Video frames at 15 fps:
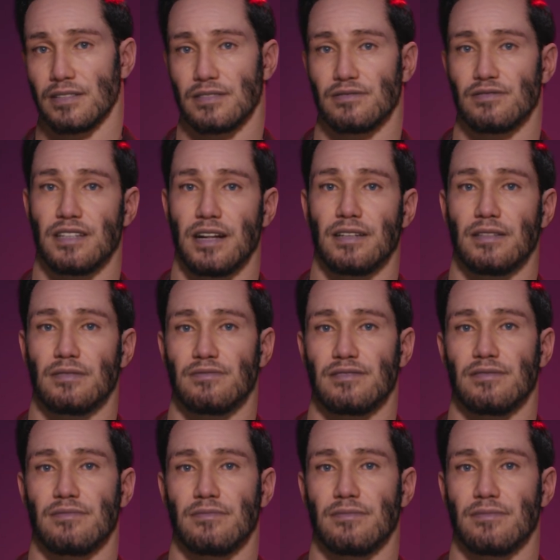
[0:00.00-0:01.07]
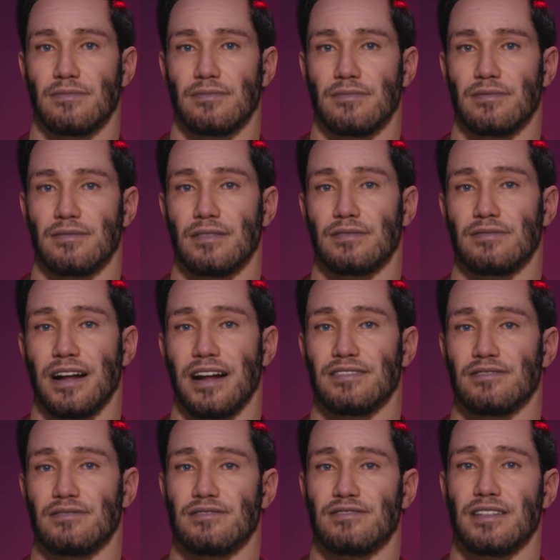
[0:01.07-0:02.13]
in seconds.
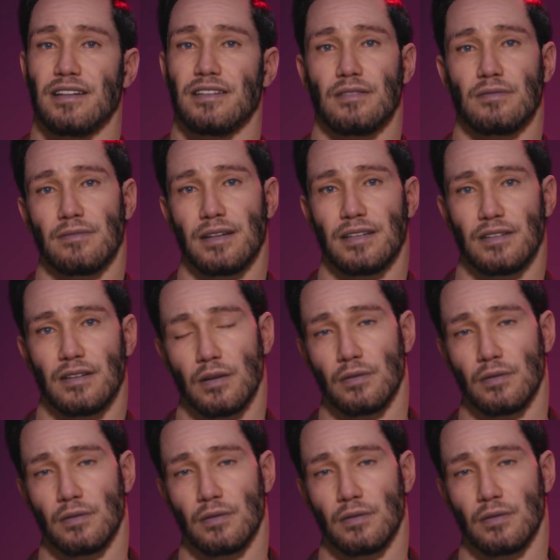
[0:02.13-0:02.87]
Imagine seeing a video